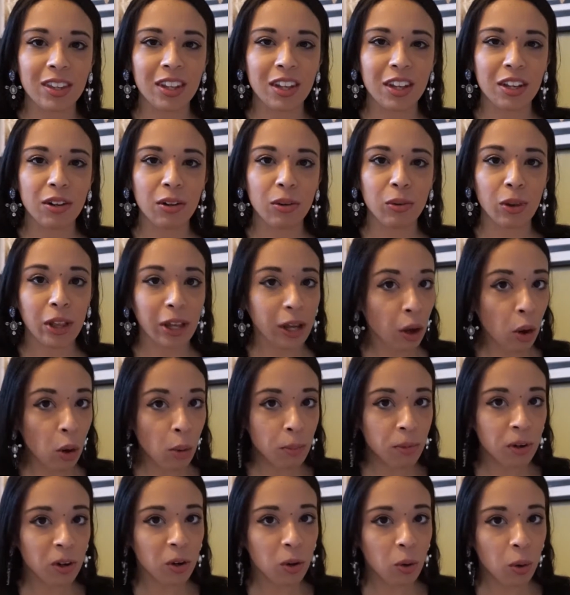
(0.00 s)
you know, like
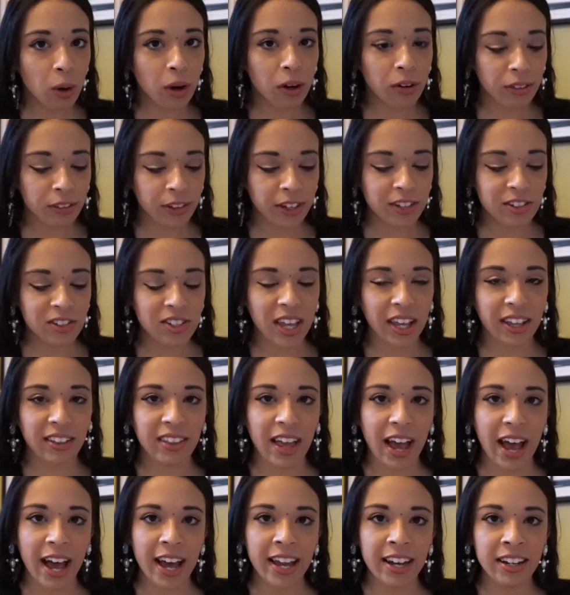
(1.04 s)
home decor, things like
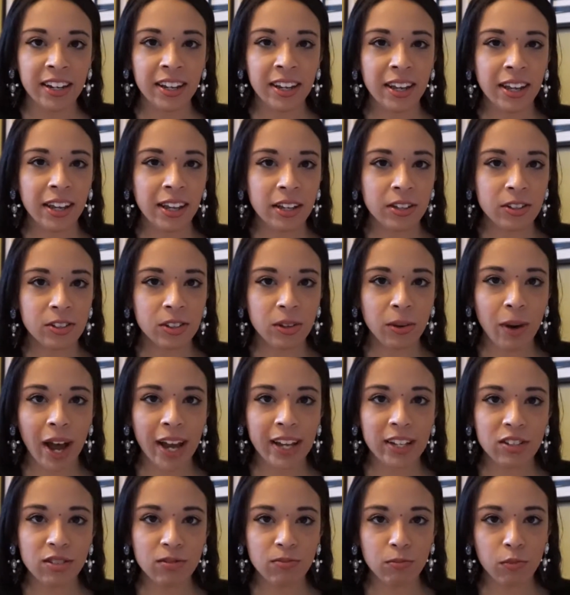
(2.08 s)
that. So
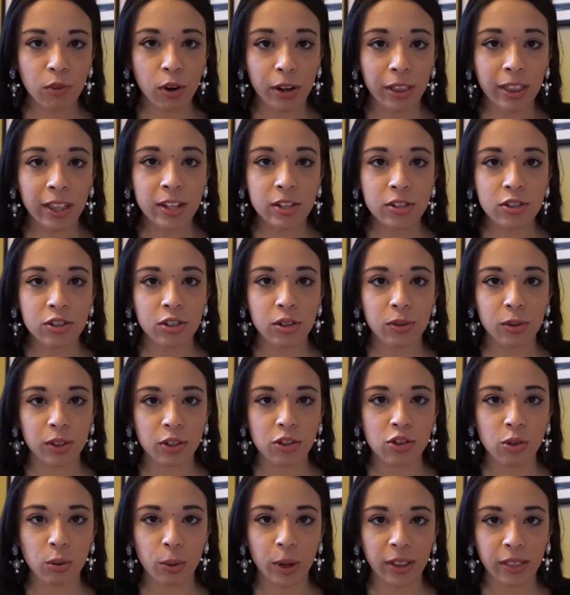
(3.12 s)
I really do
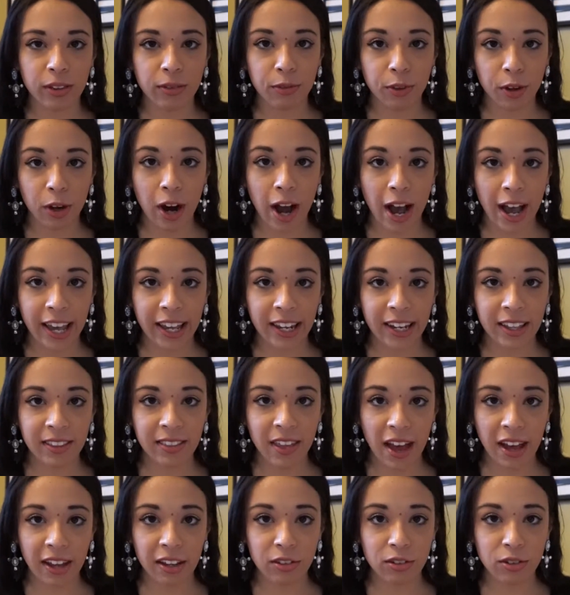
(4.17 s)
enjoy the variety
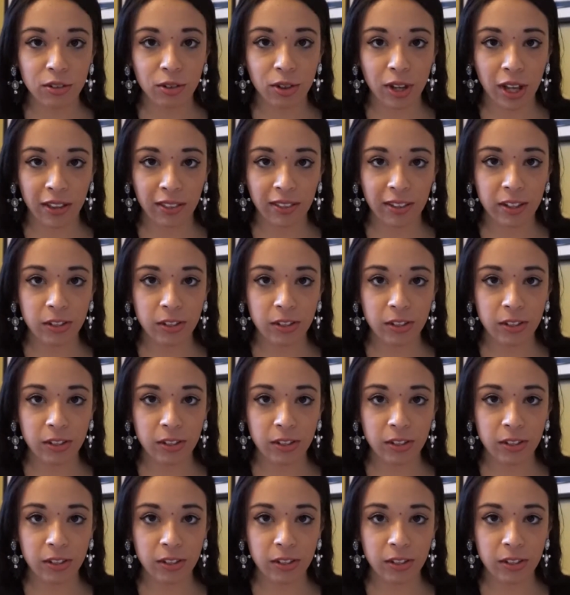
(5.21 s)
that you do get in